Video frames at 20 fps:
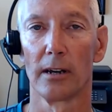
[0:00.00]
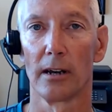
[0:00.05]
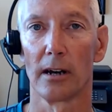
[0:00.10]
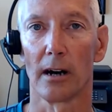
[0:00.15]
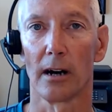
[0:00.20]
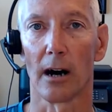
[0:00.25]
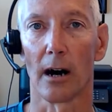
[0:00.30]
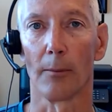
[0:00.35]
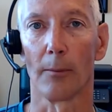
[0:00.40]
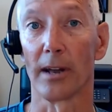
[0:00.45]

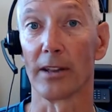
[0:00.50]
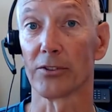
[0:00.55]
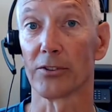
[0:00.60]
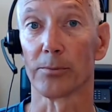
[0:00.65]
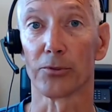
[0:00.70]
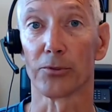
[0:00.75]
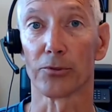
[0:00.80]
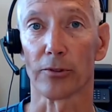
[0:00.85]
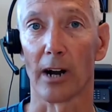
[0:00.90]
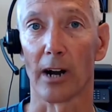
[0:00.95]
and
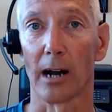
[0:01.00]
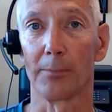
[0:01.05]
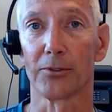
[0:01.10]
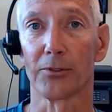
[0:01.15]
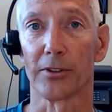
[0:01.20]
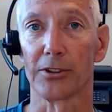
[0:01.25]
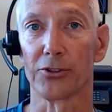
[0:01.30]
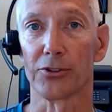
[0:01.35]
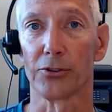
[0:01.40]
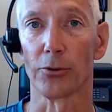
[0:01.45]
subscribe
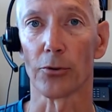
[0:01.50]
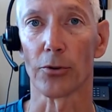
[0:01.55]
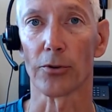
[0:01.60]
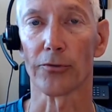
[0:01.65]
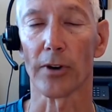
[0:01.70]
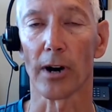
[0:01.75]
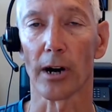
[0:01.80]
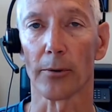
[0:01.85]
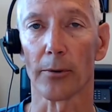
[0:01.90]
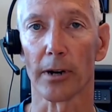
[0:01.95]
so that you're
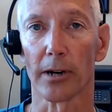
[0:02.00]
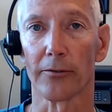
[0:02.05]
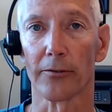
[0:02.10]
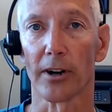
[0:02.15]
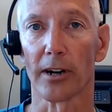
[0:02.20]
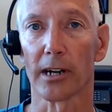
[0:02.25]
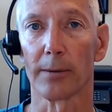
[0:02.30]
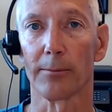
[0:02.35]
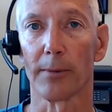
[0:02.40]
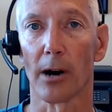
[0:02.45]
notified
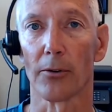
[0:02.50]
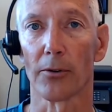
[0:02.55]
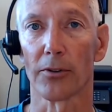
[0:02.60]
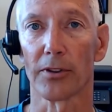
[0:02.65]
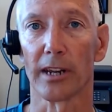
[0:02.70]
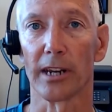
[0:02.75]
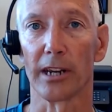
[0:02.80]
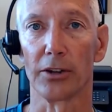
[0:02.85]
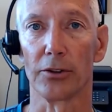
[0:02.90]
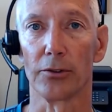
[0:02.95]
whenever I come out
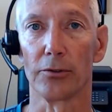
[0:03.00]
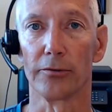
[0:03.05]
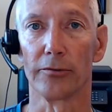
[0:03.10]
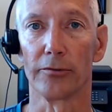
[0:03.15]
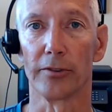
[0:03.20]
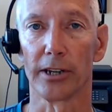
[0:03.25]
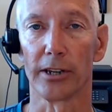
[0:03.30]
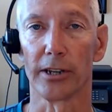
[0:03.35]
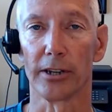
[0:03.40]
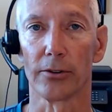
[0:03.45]
with any new
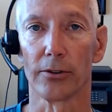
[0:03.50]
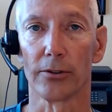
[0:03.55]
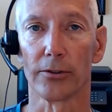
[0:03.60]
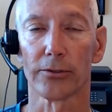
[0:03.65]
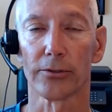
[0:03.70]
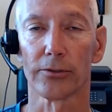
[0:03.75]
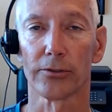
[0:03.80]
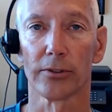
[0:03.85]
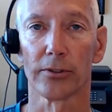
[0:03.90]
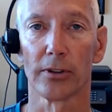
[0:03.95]

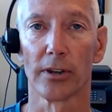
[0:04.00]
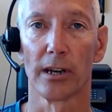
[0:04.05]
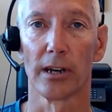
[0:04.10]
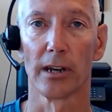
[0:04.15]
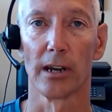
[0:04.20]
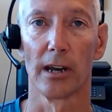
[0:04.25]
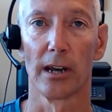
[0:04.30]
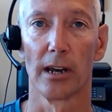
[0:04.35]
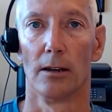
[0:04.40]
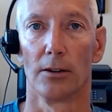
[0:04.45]
videos.
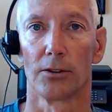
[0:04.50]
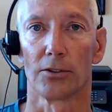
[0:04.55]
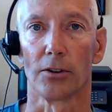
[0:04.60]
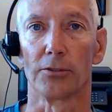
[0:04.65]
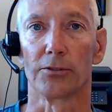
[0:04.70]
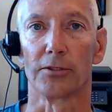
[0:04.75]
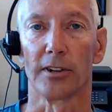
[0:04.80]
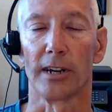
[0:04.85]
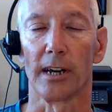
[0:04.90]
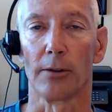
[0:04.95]

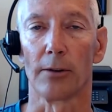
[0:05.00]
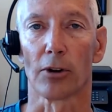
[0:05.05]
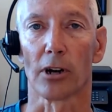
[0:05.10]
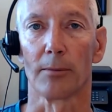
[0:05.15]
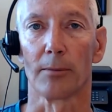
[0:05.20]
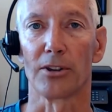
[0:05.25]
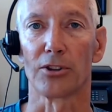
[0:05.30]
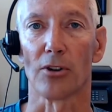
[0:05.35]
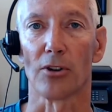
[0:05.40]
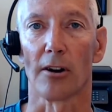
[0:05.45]
So today we're
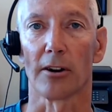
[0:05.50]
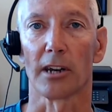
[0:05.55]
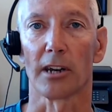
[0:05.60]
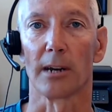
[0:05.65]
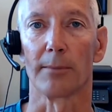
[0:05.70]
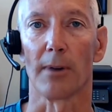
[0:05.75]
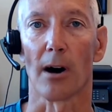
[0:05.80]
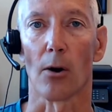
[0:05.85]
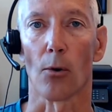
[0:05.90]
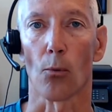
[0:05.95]
going to be
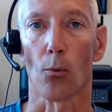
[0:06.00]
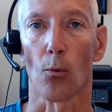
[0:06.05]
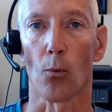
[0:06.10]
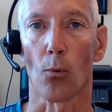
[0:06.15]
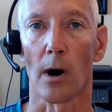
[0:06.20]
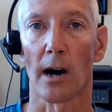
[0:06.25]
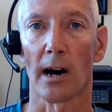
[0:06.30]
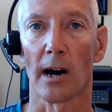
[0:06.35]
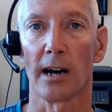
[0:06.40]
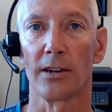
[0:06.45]
talking about
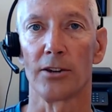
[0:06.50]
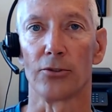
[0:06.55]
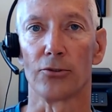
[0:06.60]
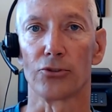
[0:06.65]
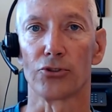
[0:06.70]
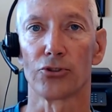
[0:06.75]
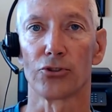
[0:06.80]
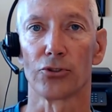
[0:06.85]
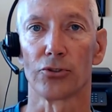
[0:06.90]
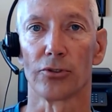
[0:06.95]
why you
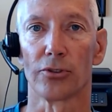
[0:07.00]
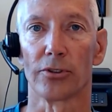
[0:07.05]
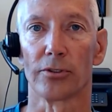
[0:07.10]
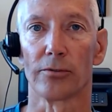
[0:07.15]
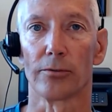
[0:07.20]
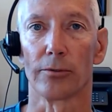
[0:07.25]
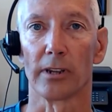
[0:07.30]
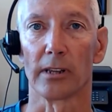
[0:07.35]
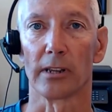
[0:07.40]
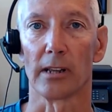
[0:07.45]

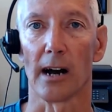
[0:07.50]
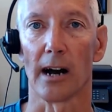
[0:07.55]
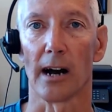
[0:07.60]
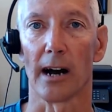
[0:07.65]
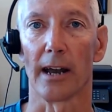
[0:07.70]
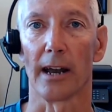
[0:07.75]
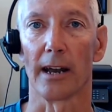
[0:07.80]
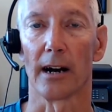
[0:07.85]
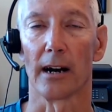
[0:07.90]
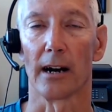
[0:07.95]
shouldn't
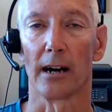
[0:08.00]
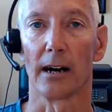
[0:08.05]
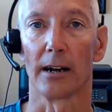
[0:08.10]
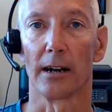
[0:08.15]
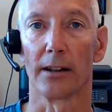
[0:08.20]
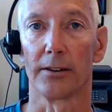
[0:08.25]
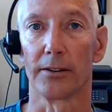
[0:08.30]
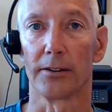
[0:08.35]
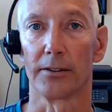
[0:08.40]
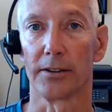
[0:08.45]
rely
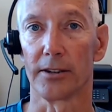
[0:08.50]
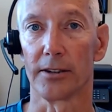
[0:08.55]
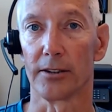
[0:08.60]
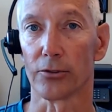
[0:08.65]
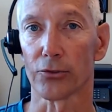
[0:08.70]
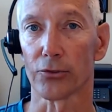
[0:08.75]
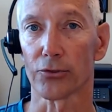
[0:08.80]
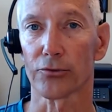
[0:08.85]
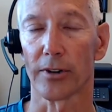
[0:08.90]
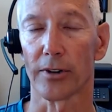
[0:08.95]
on the
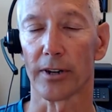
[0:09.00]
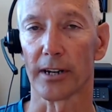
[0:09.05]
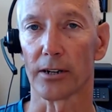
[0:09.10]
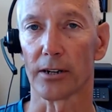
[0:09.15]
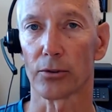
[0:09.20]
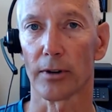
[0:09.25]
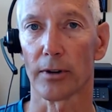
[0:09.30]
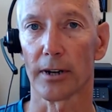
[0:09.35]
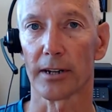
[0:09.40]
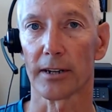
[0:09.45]
illustrated
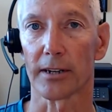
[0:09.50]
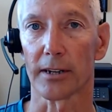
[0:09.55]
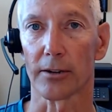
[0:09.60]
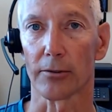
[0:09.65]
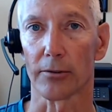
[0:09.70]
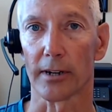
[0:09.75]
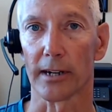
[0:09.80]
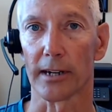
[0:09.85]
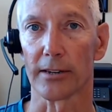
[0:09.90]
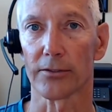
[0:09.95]
crediting
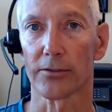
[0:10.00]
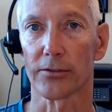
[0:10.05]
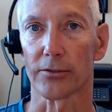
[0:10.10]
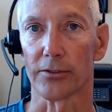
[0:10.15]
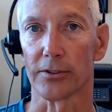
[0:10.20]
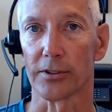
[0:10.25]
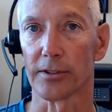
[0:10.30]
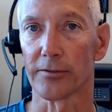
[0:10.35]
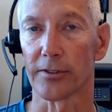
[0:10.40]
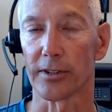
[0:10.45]
rates
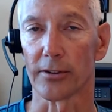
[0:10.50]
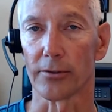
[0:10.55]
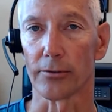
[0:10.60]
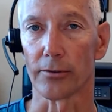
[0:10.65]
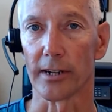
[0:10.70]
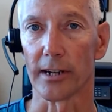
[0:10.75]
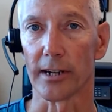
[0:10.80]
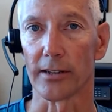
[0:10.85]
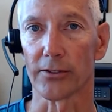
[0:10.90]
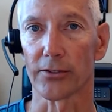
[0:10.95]
or dividend
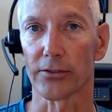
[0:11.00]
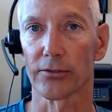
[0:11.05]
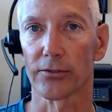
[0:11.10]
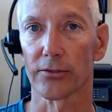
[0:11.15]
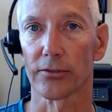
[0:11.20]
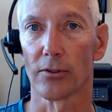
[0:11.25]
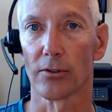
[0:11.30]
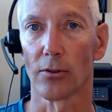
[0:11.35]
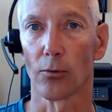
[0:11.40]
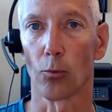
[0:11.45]

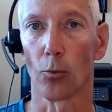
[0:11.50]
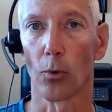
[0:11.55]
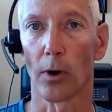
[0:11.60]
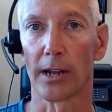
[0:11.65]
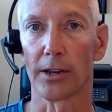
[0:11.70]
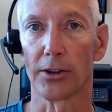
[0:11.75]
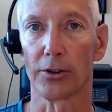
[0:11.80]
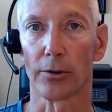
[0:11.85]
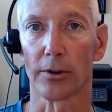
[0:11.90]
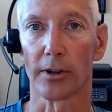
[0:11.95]
rates
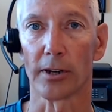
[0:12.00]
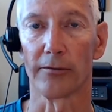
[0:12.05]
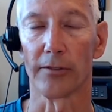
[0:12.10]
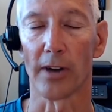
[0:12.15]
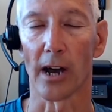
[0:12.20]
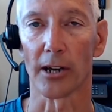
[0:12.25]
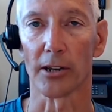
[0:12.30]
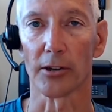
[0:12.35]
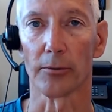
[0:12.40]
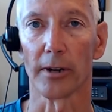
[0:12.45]
when you're
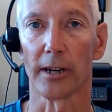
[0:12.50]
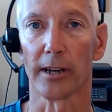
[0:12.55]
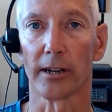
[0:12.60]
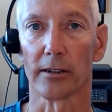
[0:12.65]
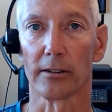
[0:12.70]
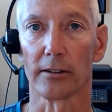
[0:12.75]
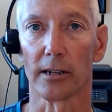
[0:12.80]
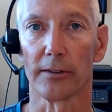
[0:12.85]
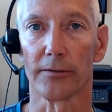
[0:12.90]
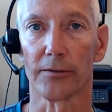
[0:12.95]
evaluating
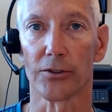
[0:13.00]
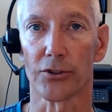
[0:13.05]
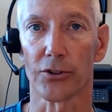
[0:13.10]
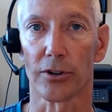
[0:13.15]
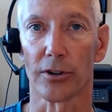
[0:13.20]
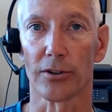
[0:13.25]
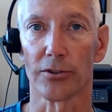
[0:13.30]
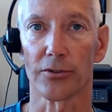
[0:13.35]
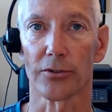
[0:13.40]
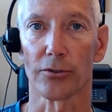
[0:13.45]
a life
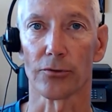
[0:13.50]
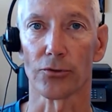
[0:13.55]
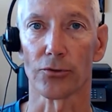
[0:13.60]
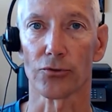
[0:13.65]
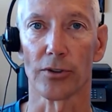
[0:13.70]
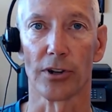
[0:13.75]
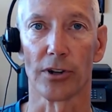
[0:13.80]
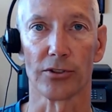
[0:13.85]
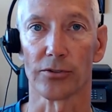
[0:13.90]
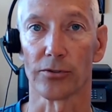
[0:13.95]
insurance
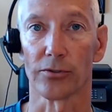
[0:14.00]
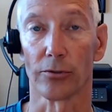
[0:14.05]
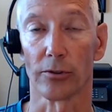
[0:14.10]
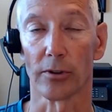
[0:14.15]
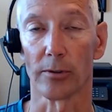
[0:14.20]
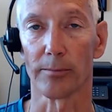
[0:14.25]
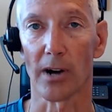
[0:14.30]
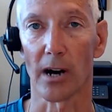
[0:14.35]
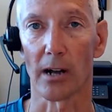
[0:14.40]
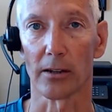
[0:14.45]
illustration or
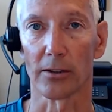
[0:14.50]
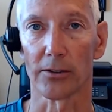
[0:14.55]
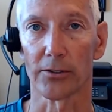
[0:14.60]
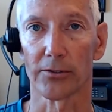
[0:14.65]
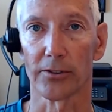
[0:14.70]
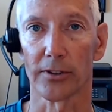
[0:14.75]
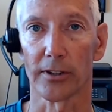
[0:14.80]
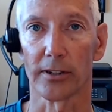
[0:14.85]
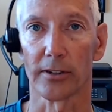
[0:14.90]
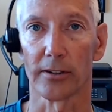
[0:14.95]
a
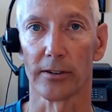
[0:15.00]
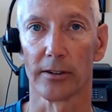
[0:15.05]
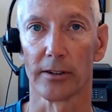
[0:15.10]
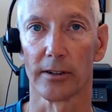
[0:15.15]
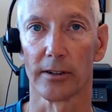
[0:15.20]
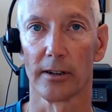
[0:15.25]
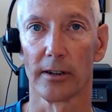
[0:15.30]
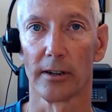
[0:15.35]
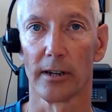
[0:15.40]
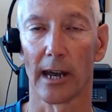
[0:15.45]
policy,
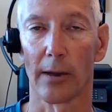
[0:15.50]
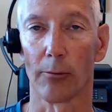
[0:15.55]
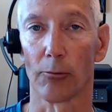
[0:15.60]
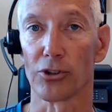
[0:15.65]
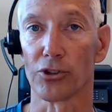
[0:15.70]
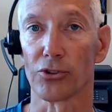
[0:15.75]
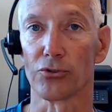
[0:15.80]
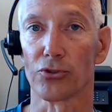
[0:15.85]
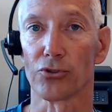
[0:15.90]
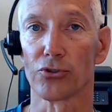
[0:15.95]
and
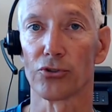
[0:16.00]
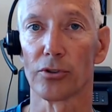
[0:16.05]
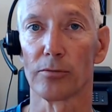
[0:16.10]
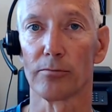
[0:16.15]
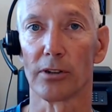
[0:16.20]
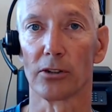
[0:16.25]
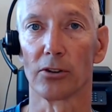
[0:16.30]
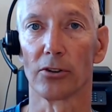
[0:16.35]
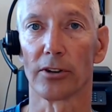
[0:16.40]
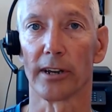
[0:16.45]
what you should
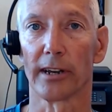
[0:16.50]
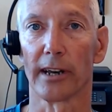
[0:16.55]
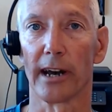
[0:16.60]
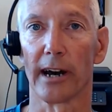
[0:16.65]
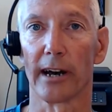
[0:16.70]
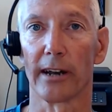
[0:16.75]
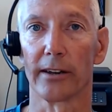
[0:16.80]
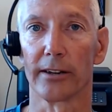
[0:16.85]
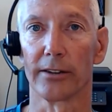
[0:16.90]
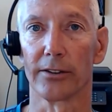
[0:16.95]
be looking
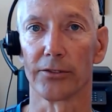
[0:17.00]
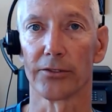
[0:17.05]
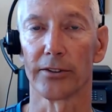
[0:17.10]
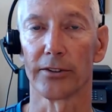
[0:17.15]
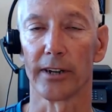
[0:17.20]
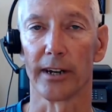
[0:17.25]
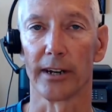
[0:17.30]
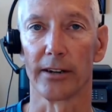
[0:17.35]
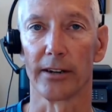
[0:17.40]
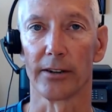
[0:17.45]
at
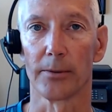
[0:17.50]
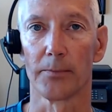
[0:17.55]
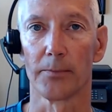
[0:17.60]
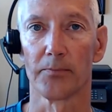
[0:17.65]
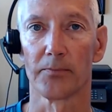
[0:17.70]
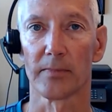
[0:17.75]
instead.